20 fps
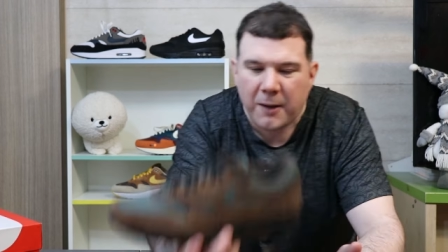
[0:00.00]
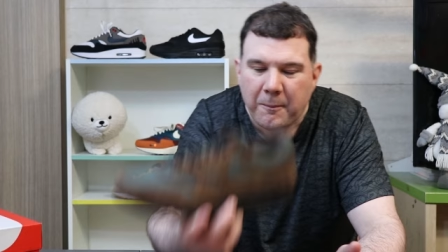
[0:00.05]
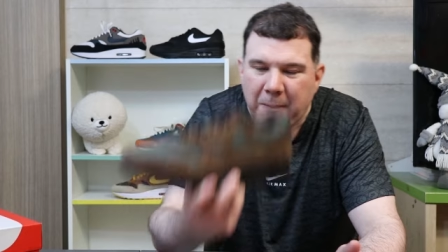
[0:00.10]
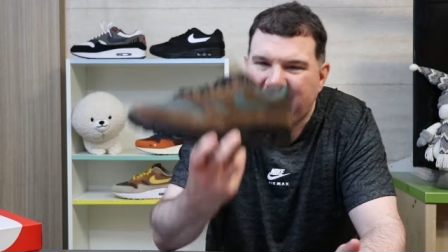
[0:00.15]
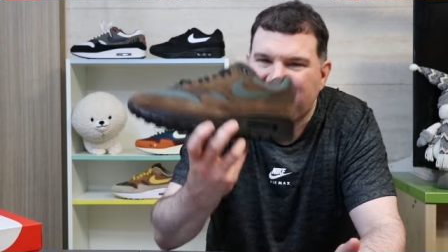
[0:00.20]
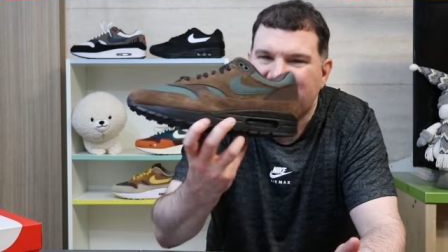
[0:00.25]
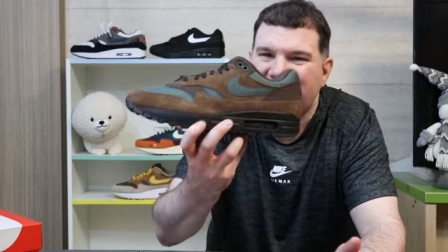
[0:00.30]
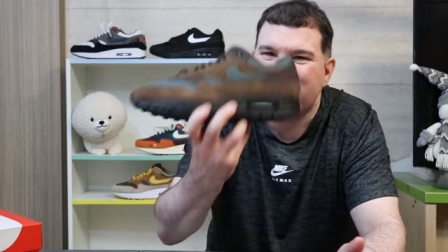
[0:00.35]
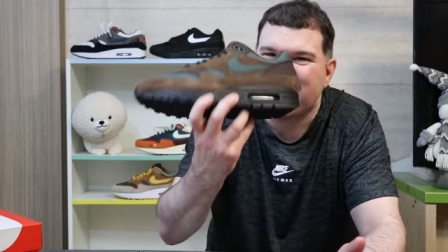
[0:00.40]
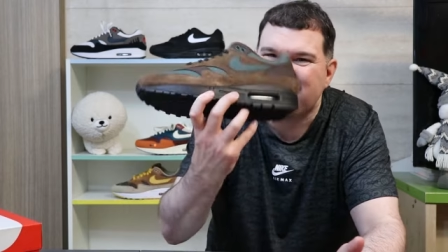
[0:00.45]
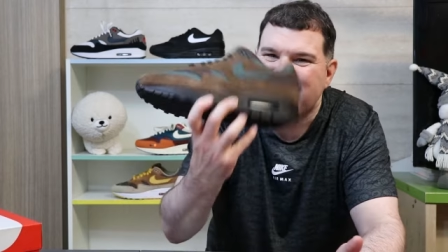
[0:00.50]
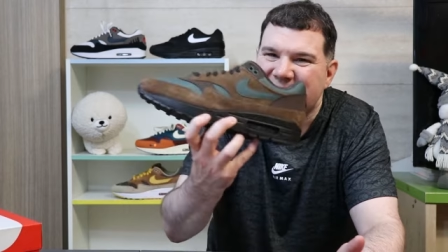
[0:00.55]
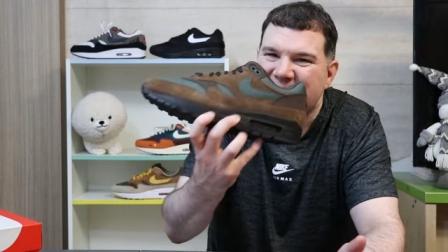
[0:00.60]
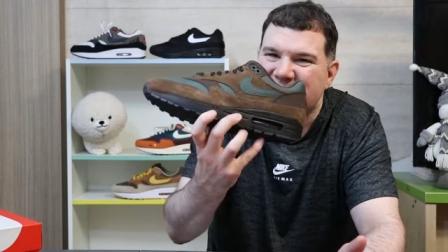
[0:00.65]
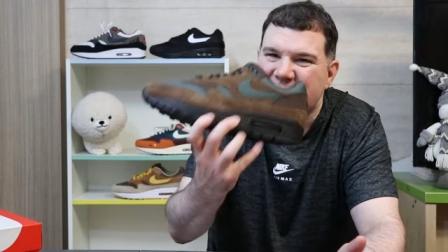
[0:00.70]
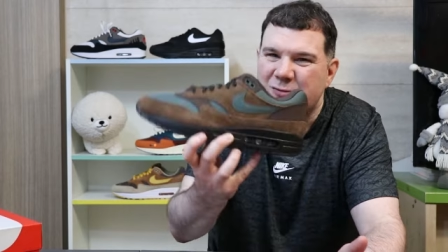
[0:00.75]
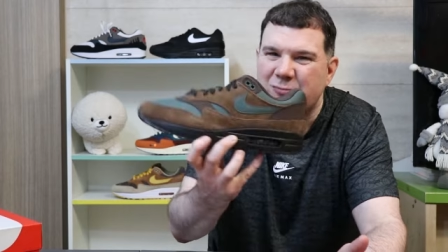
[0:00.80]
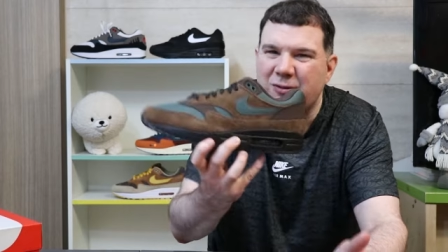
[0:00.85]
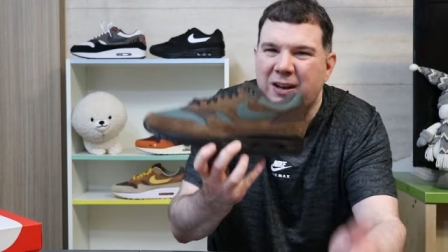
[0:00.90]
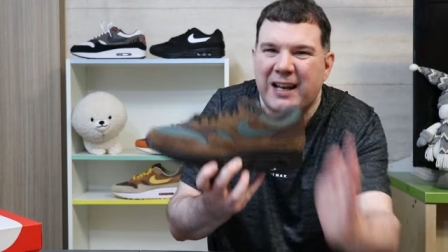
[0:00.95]
But I think
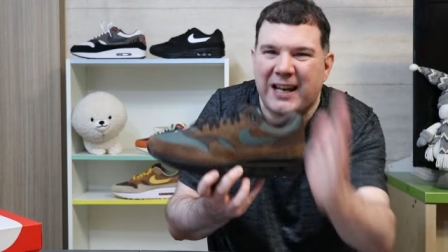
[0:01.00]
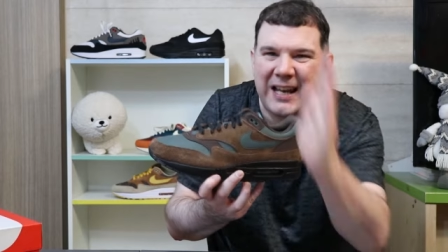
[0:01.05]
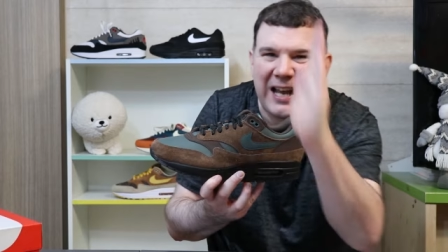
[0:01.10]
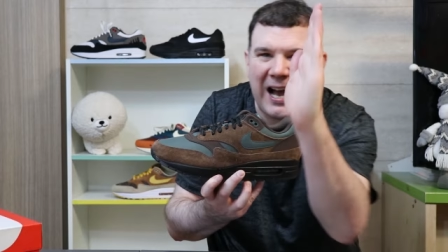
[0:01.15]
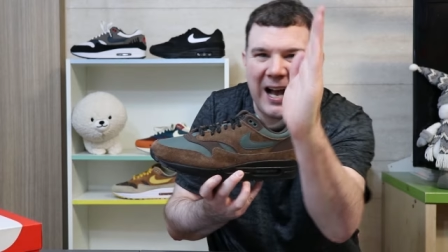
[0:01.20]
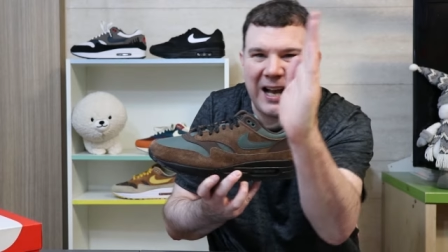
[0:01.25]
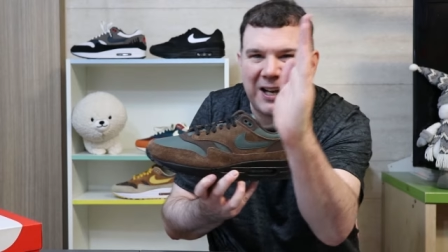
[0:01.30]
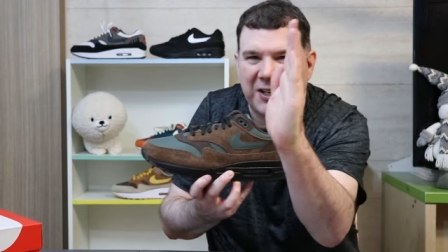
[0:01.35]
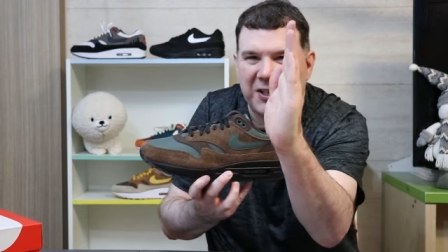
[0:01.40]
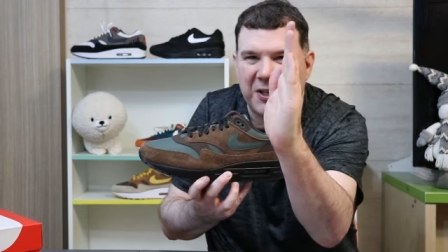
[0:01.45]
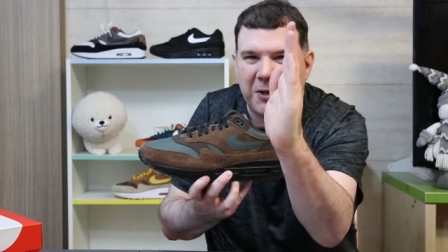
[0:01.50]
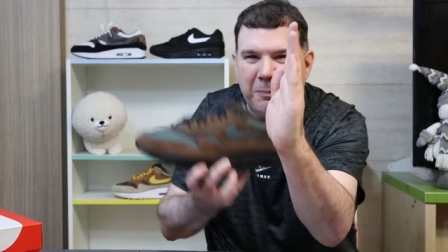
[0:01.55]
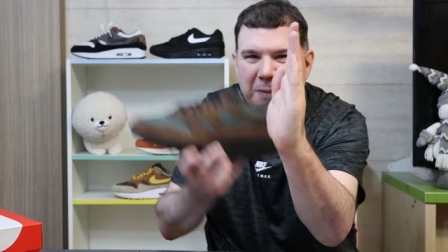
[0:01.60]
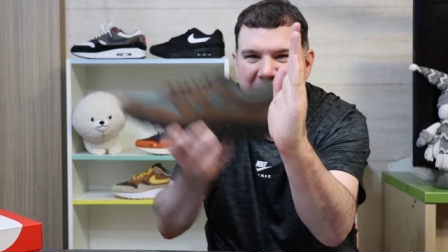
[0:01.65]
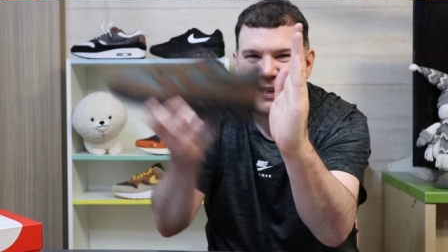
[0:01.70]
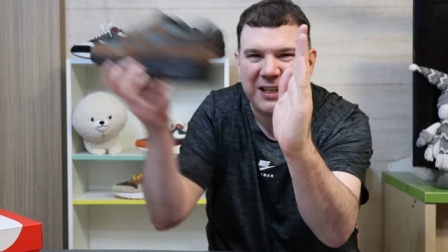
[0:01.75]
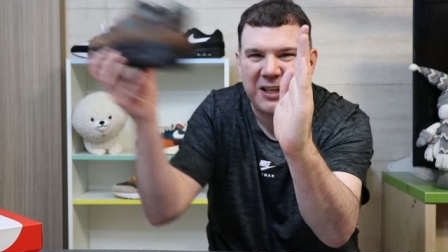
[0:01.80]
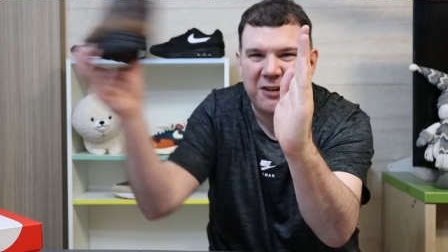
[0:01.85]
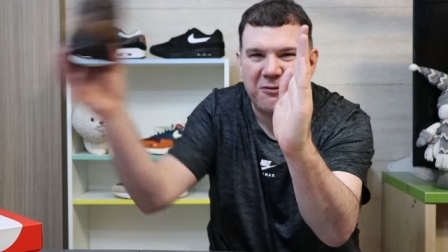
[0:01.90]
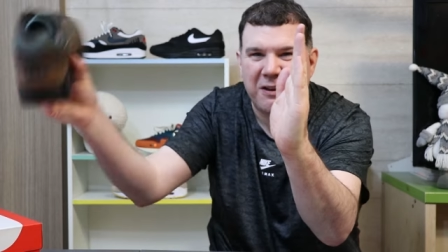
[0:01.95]
these really are going to be,
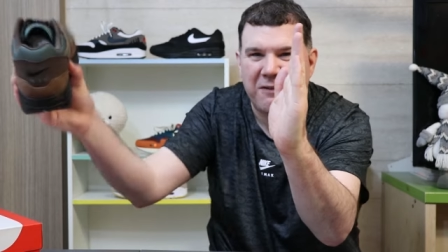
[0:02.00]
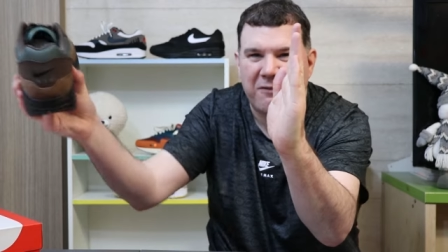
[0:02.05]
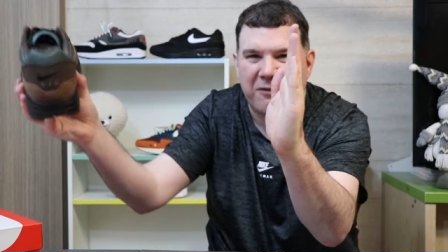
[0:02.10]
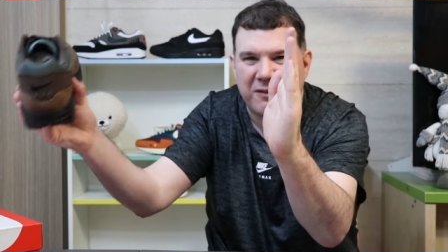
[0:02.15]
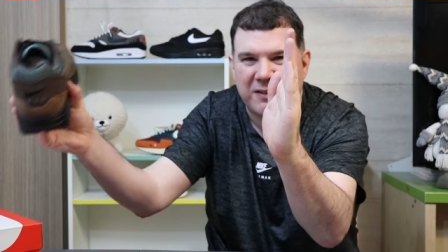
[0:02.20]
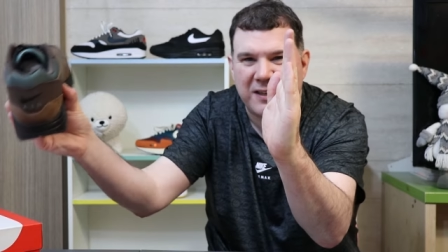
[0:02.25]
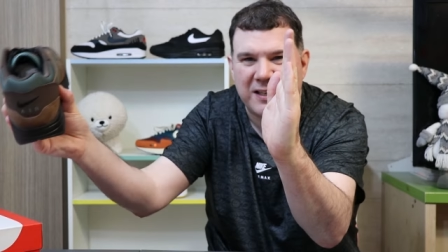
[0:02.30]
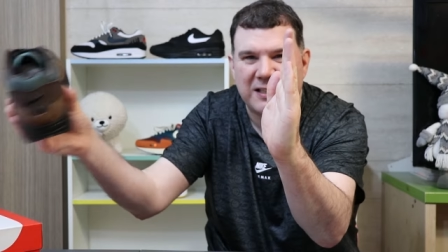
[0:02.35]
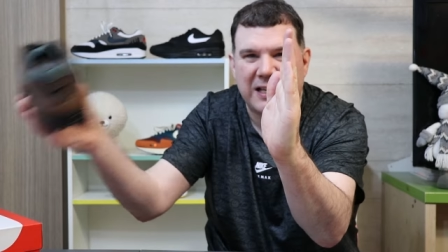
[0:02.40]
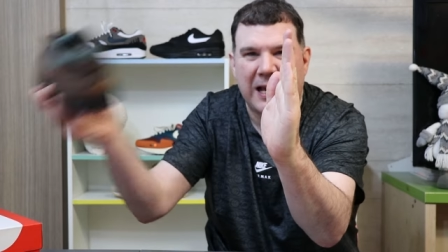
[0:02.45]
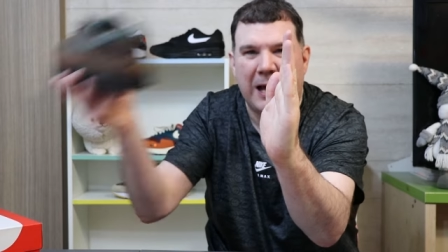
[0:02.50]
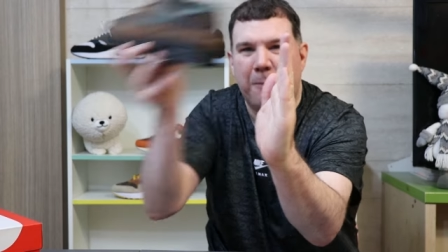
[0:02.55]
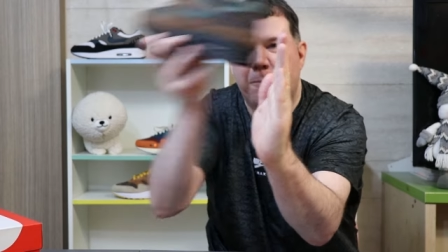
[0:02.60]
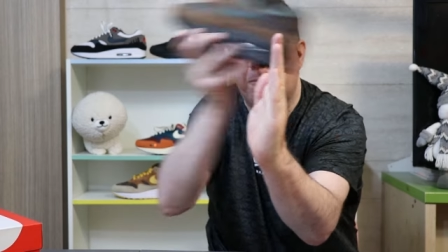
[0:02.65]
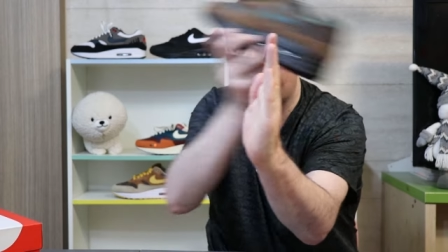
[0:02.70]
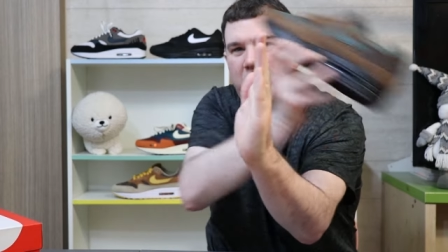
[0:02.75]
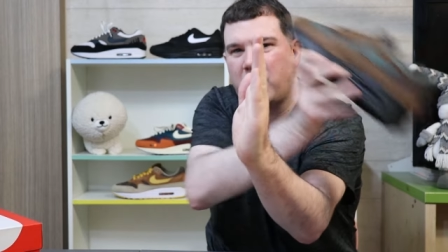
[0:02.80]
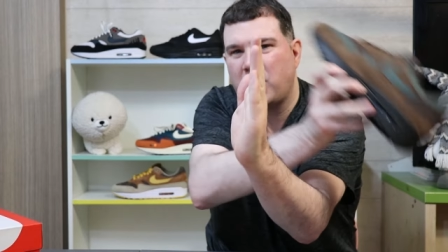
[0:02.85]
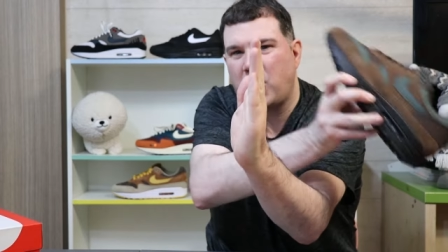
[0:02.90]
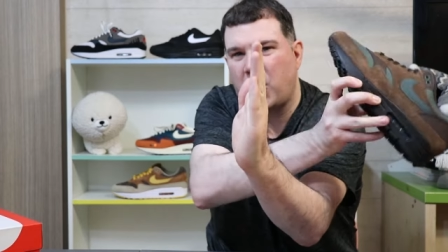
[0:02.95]
you're either in this
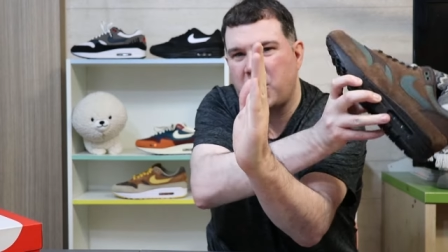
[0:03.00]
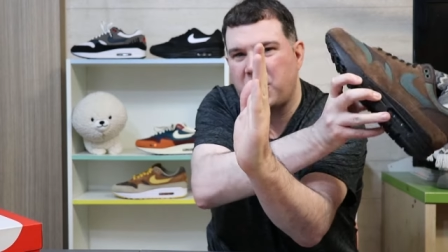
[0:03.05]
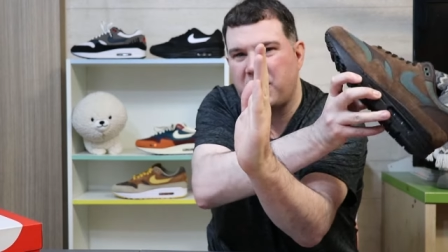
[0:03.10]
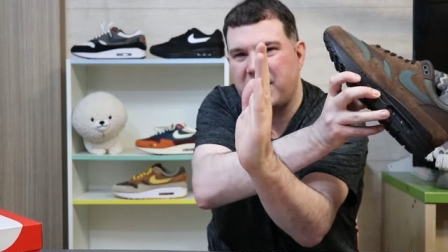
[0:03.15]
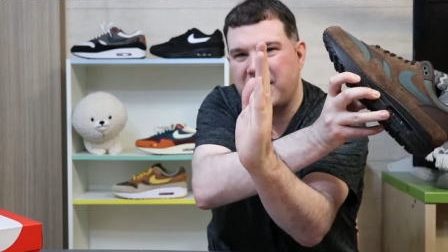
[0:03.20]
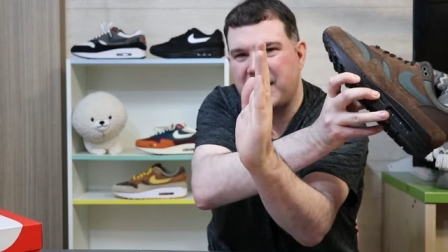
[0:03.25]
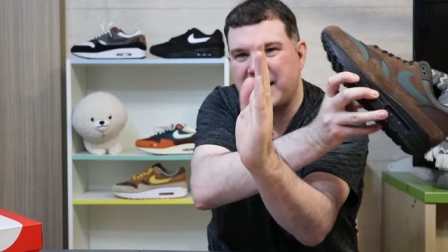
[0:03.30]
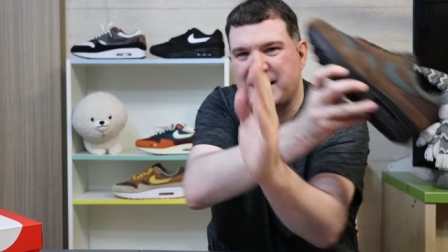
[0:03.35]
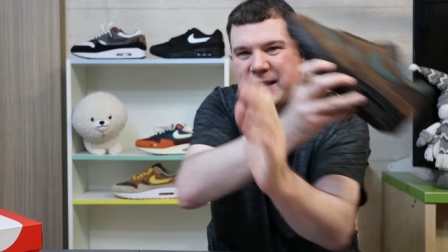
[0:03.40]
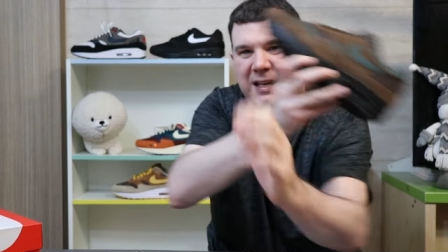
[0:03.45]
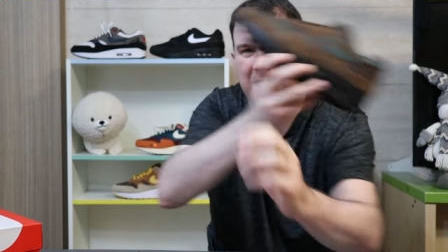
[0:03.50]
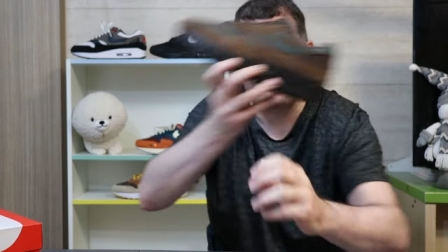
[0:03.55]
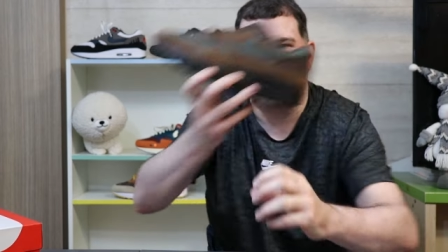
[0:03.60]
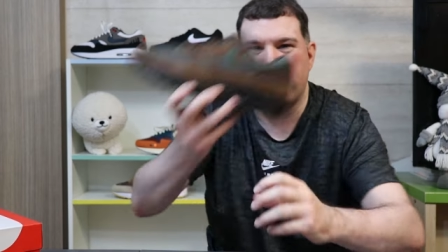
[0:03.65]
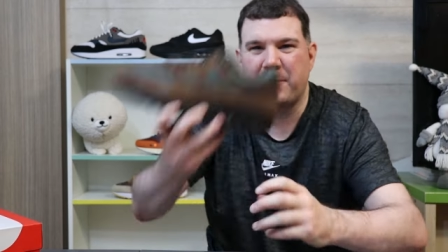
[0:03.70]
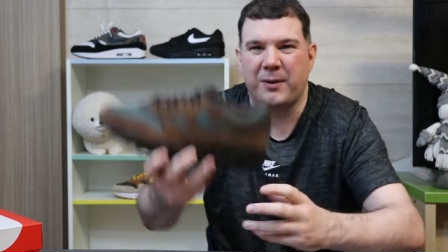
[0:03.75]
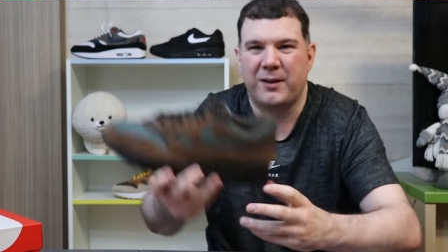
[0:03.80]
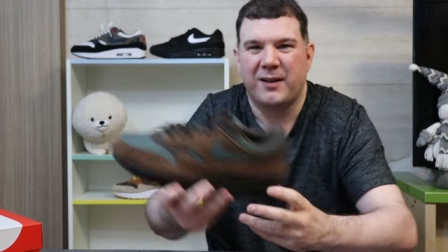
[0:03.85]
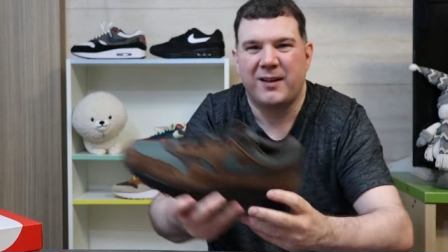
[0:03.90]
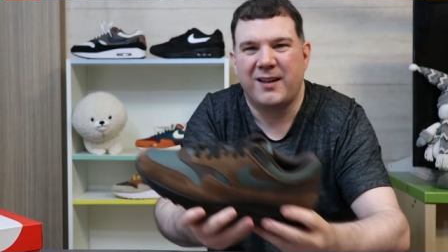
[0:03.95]
camp or you're in this
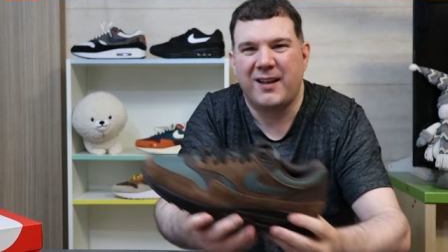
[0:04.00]
camp.